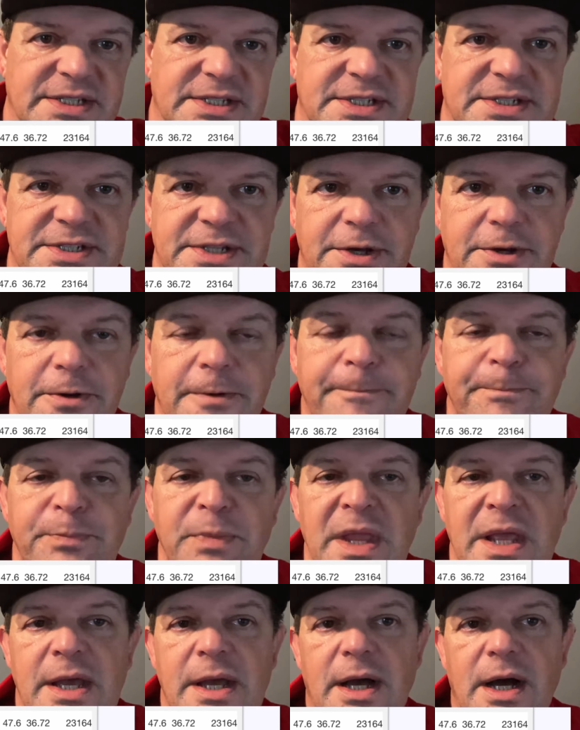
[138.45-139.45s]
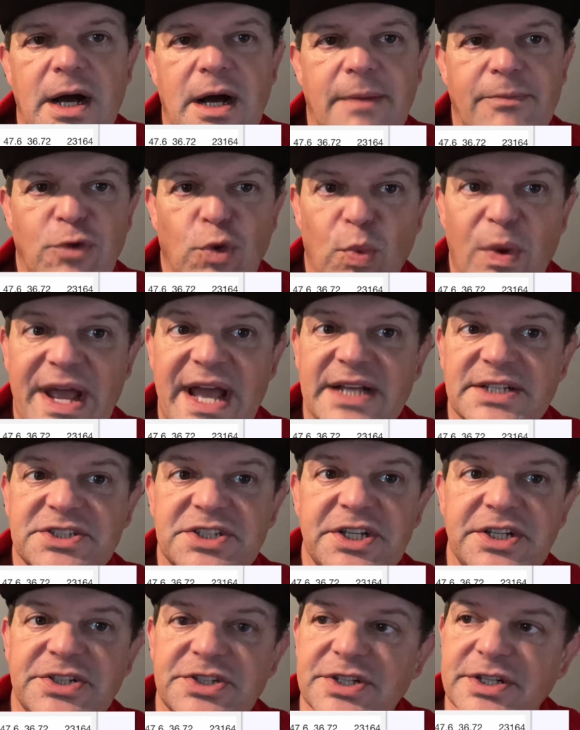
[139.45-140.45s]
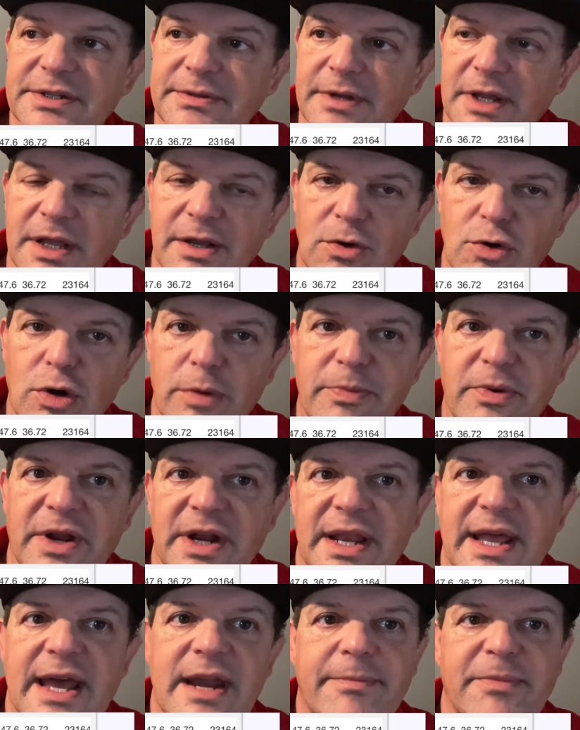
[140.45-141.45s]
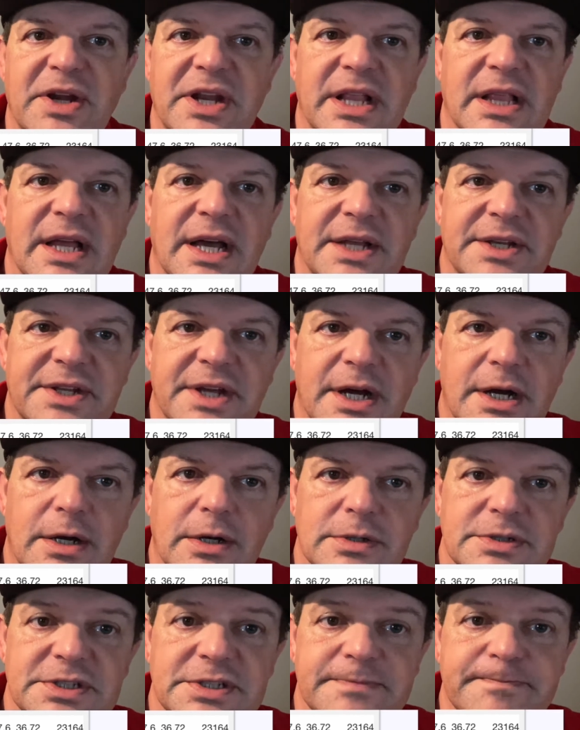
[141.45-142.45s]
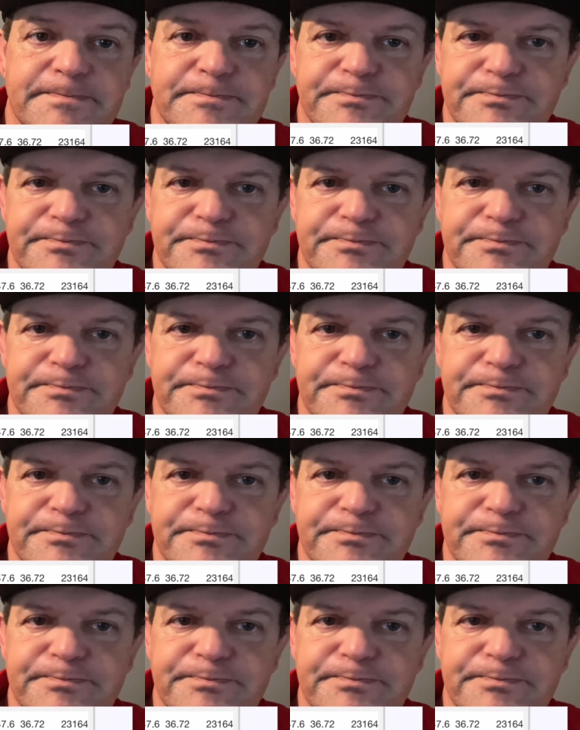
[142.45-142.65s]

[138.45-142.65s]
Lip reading: So the way I teach it, incorporate a lot of money line dogs,